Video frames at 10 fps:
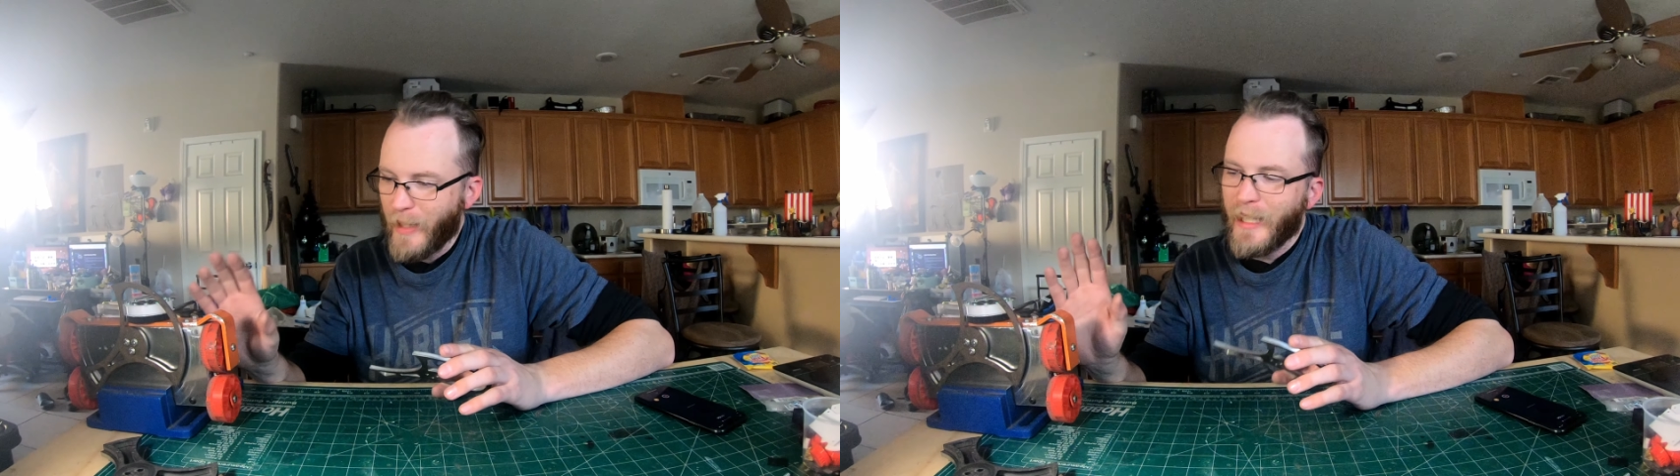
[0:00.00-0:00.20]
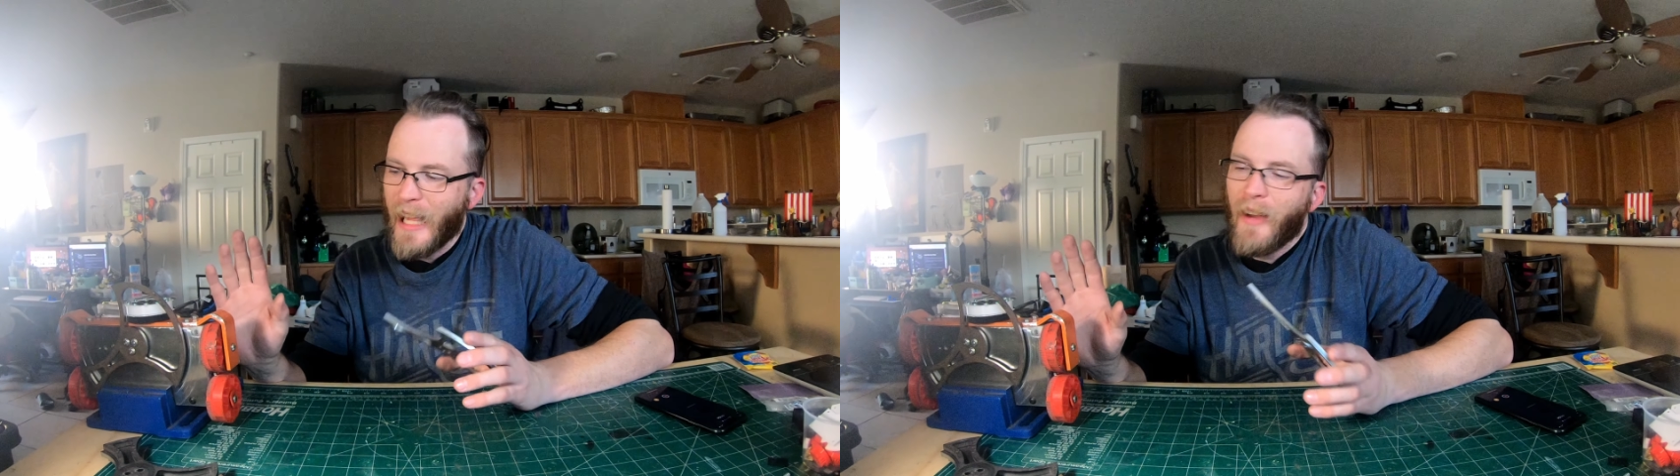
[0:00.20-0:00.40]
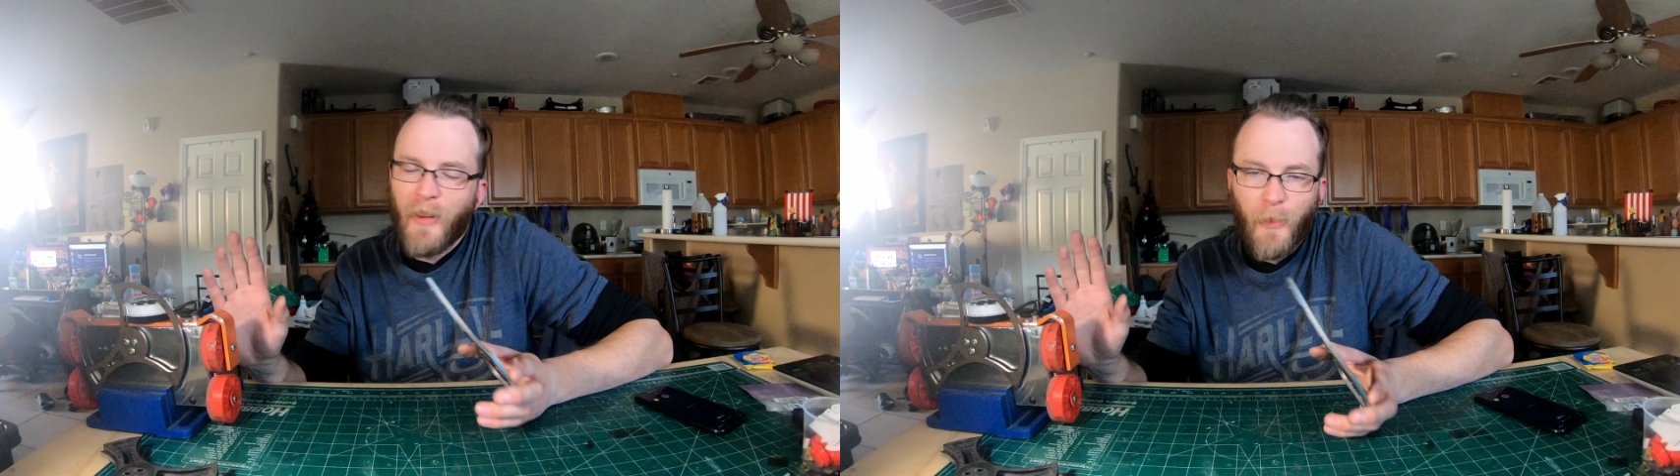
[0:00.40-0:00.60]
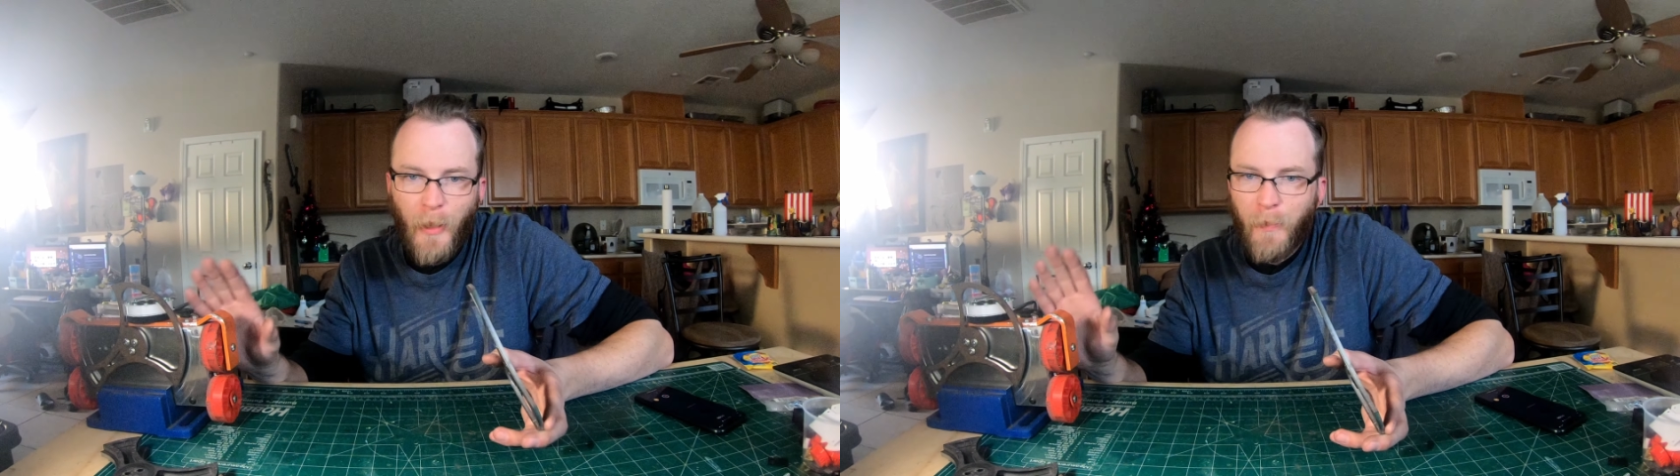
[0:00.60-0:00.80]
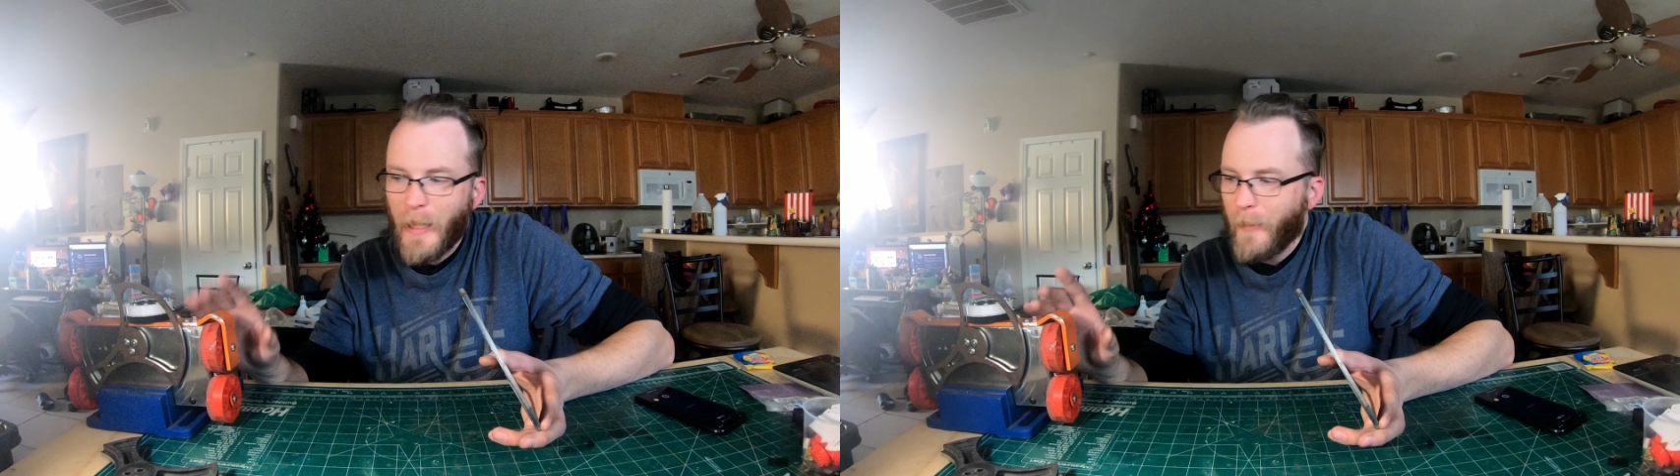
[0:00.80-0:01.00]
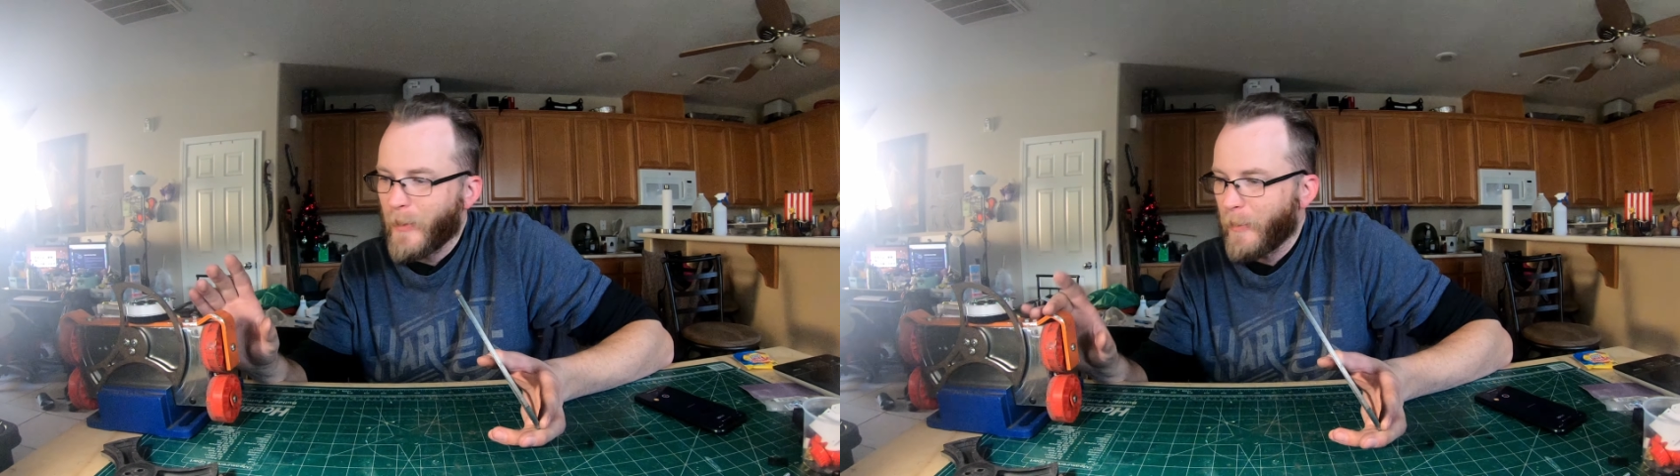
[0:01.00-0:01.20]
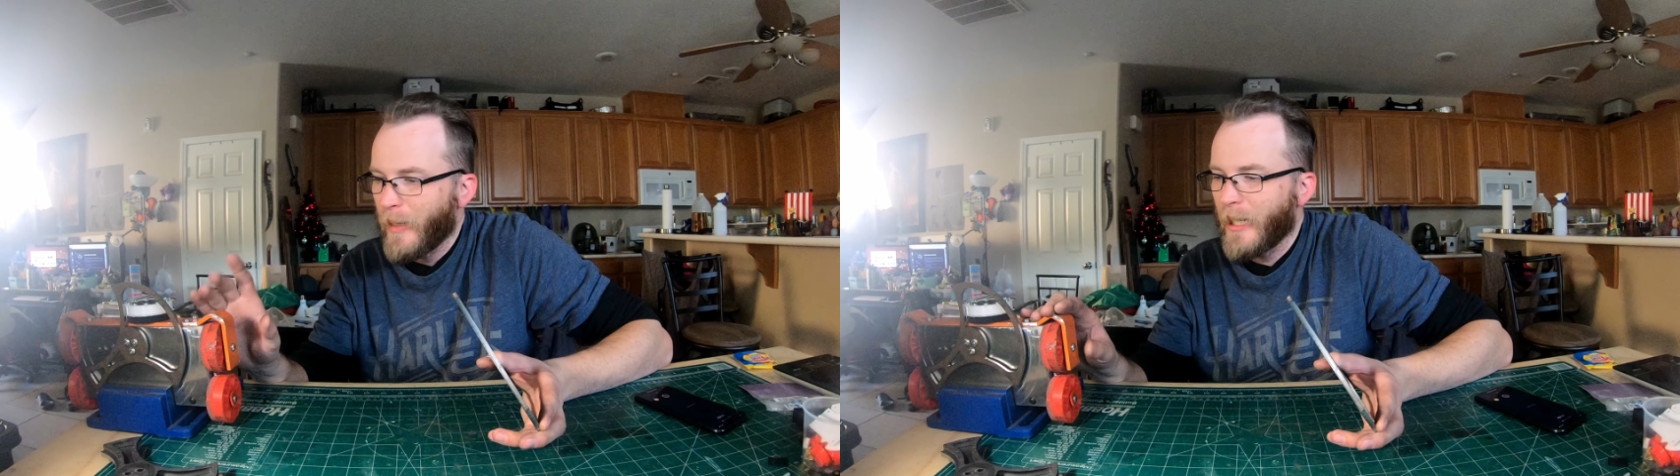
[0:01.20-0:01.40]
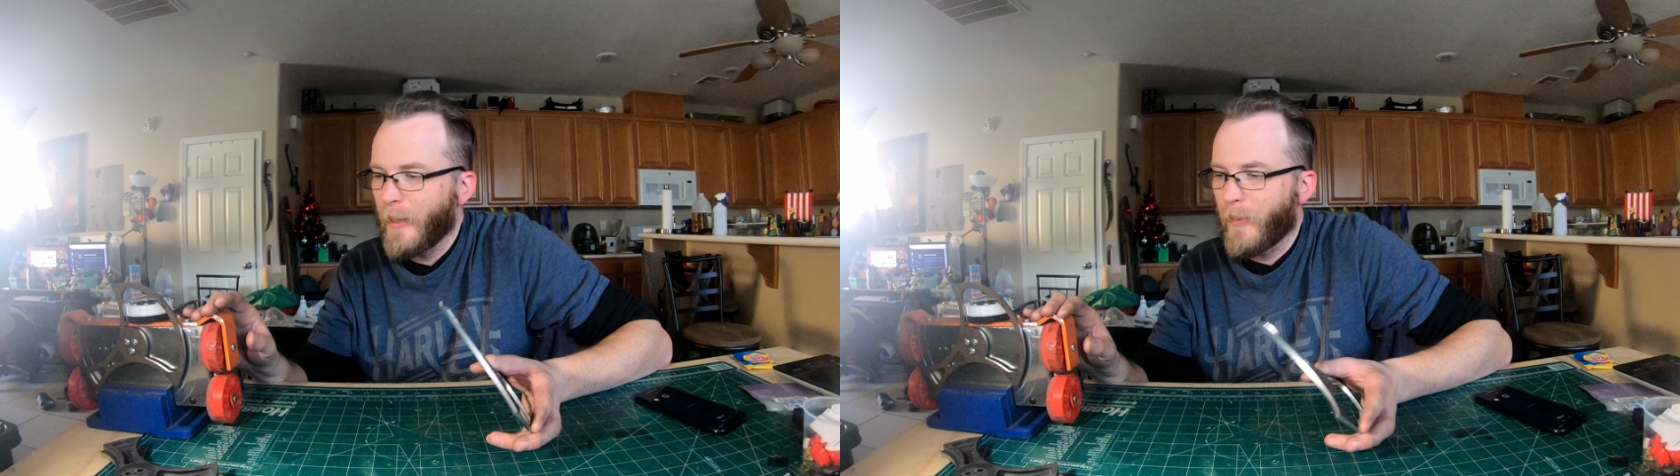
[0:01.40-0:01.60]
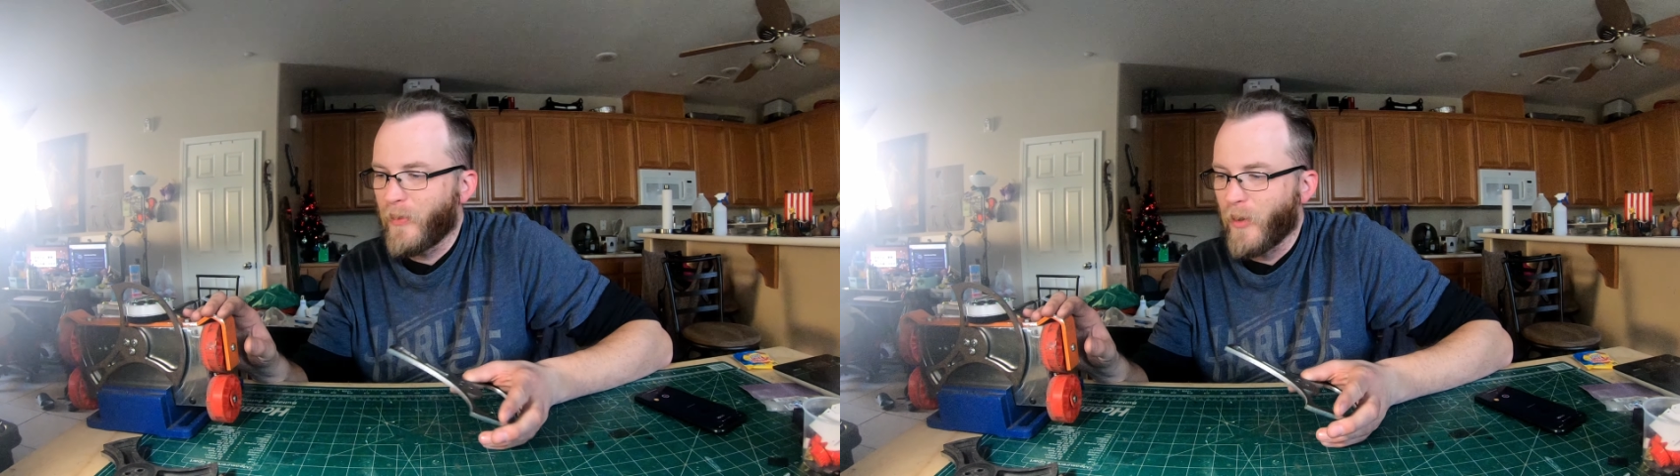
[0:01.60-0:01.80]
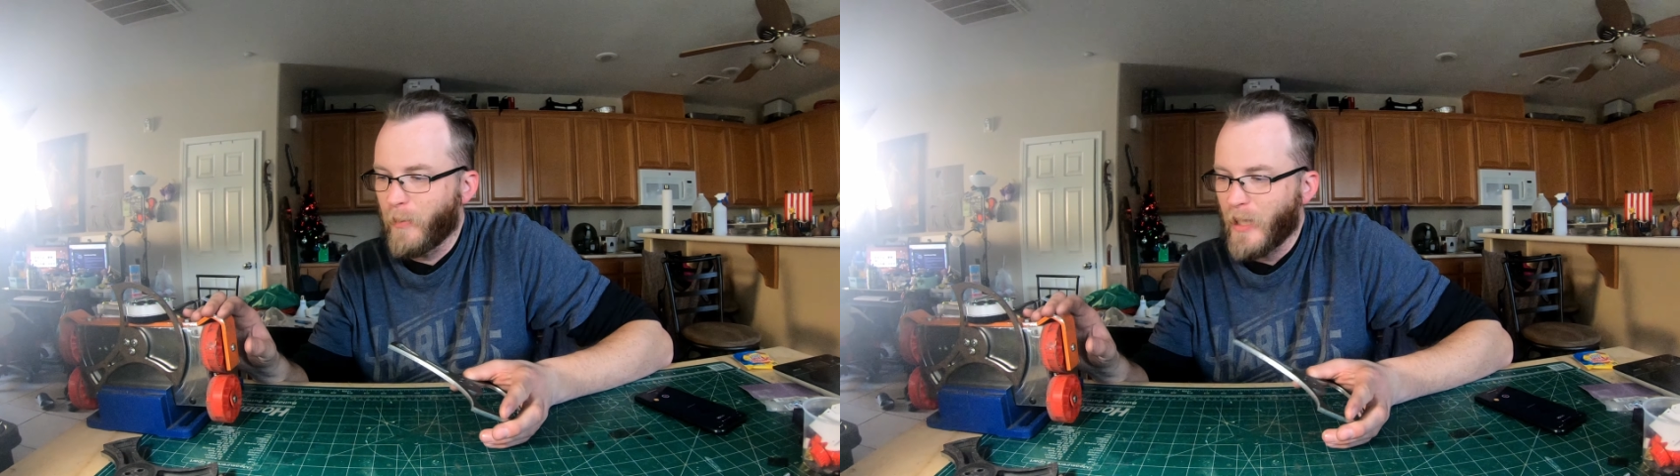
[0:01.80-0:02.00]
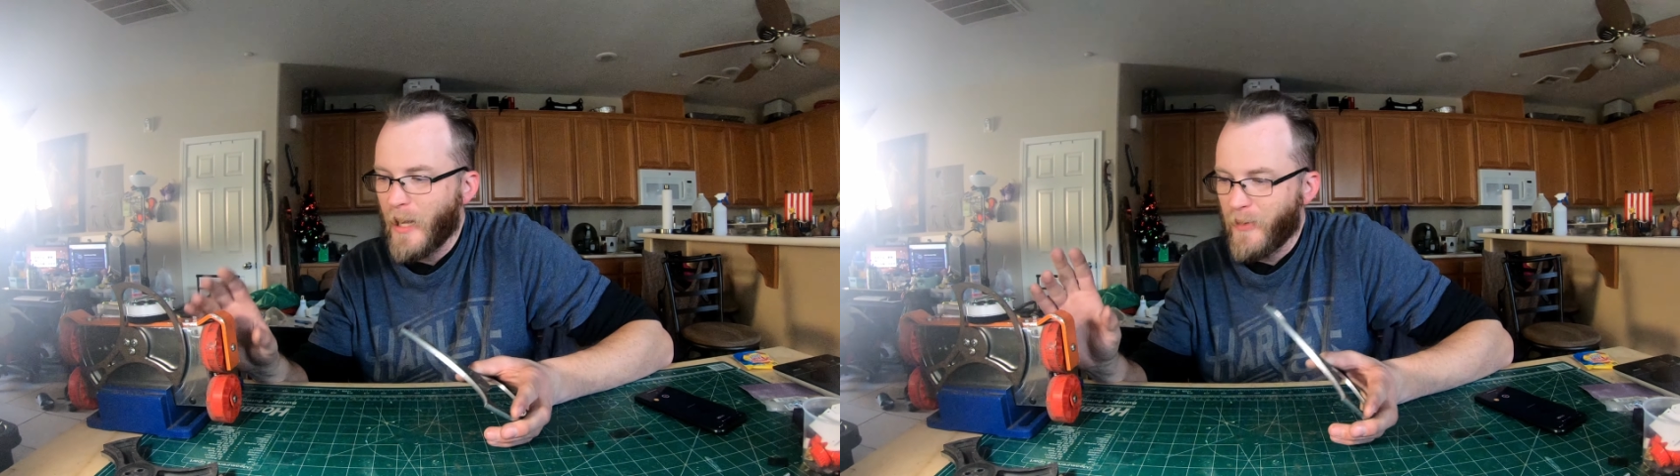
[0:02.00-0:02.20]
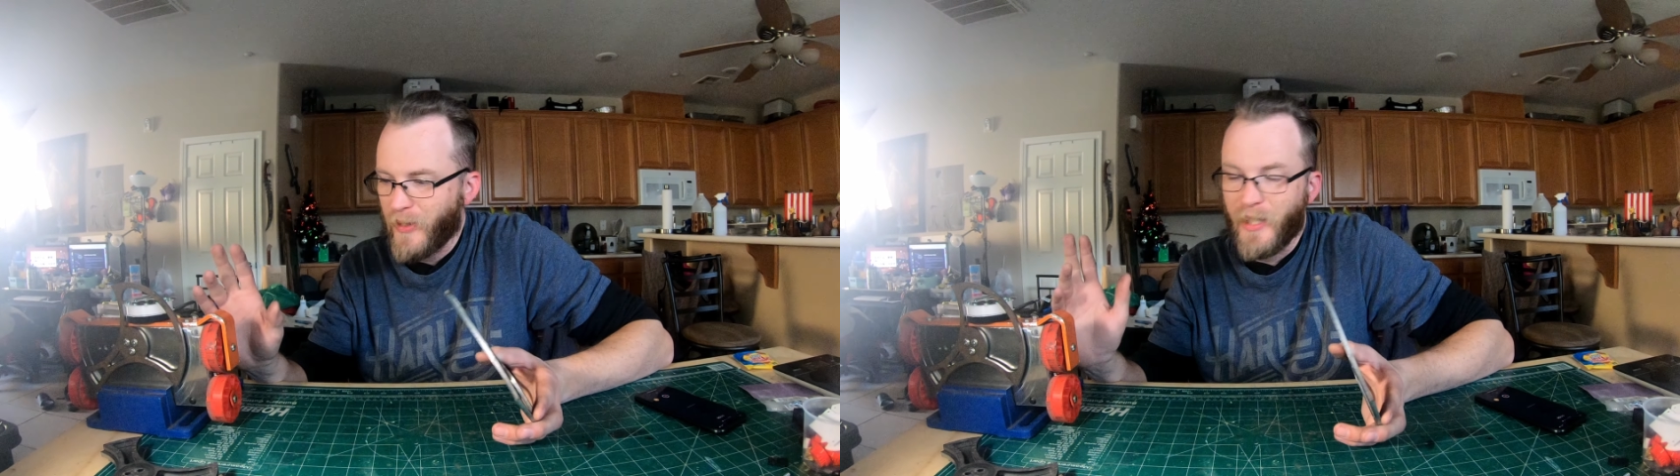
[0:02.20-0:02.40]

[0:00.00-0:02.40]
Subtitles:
I didn't have any red paint when I painted up the front plows.